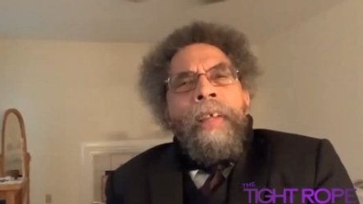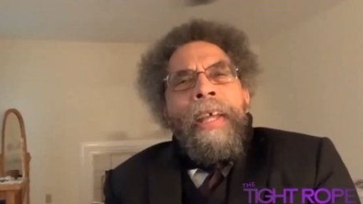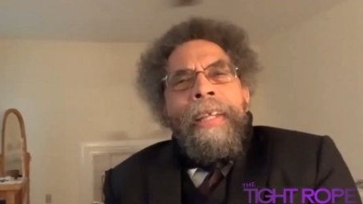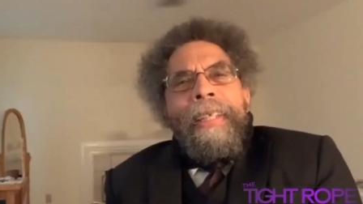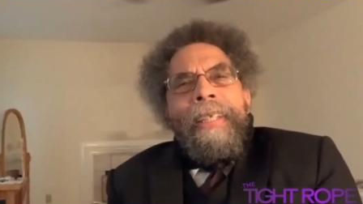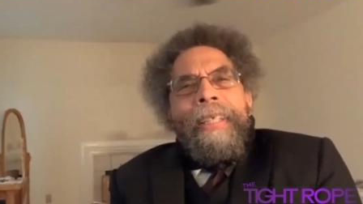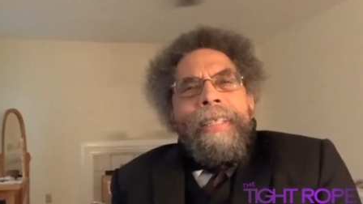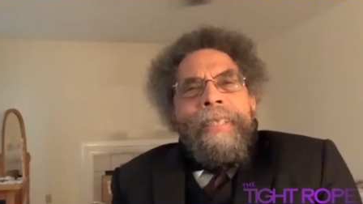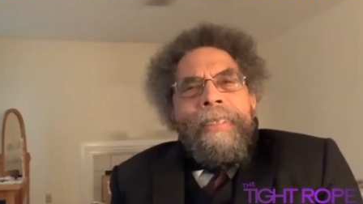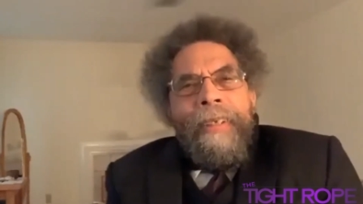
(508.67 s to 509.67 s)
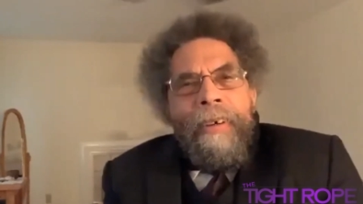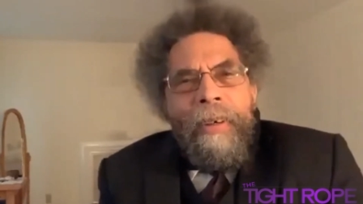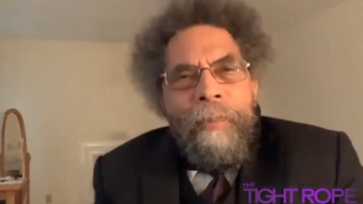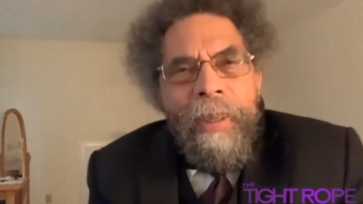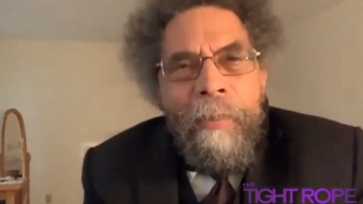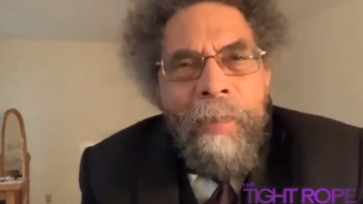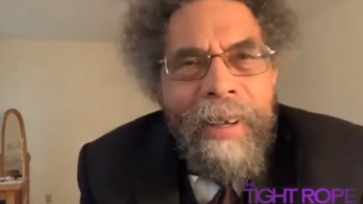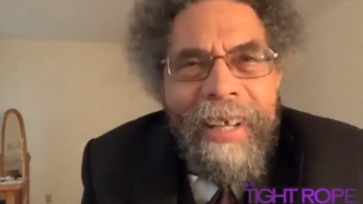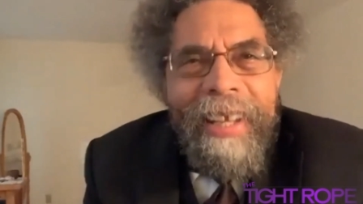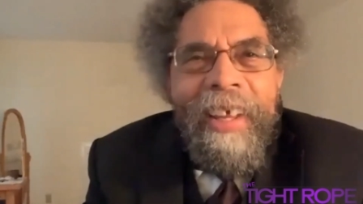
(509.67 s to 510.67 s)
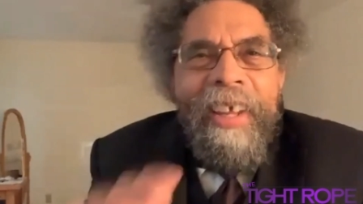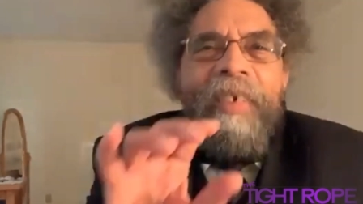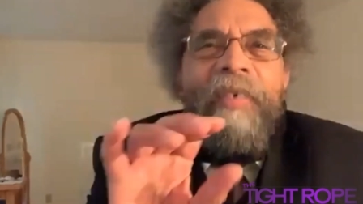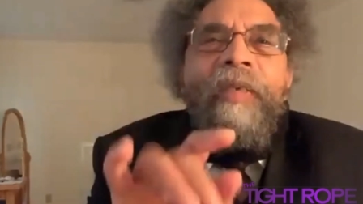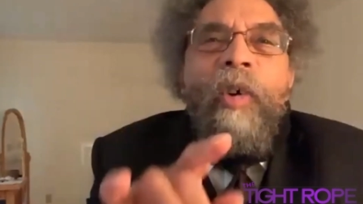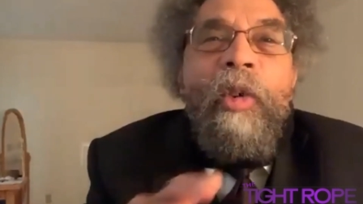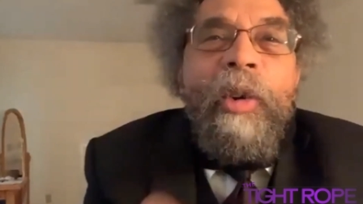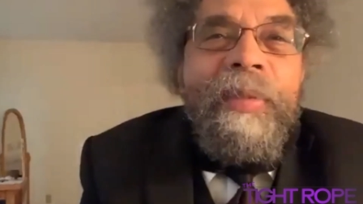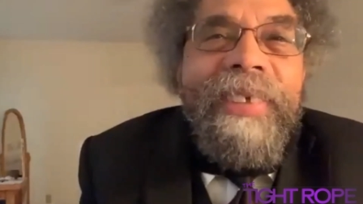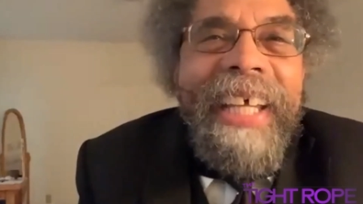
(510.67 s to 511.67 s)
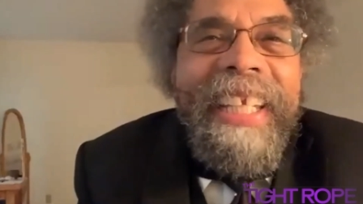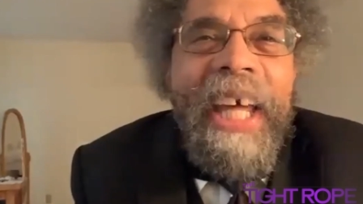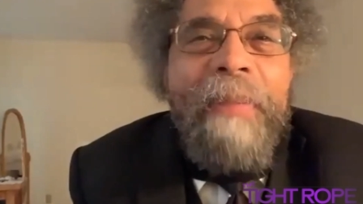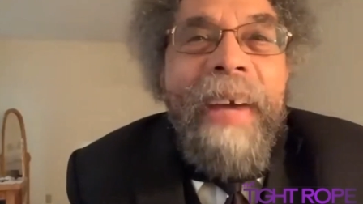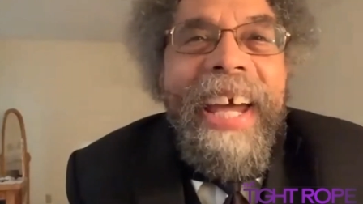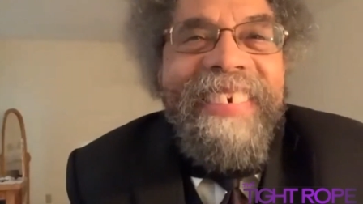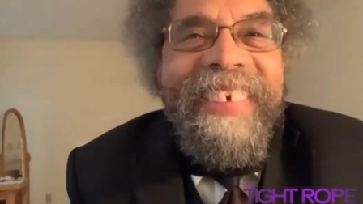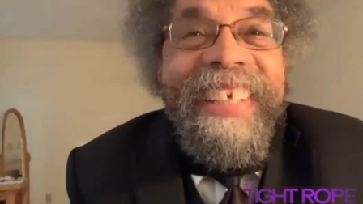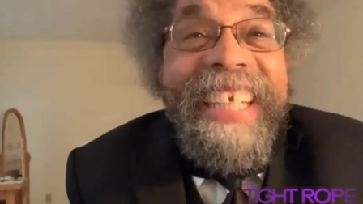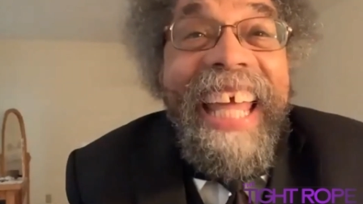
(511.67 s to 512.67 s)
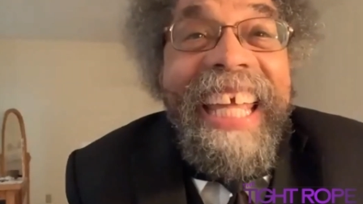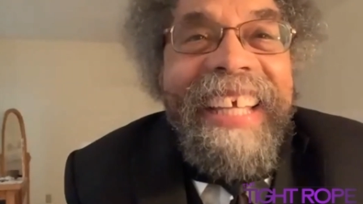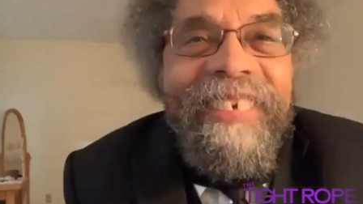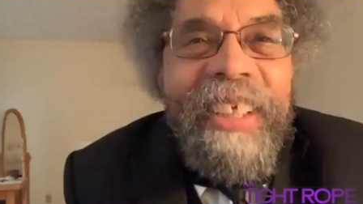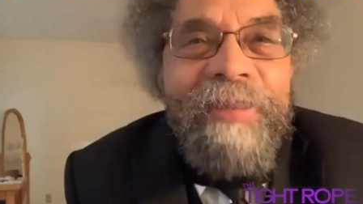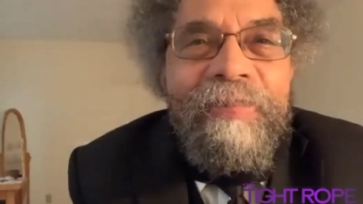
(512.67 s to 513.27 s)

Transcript: Let's talk a bit about the forms that passion takes.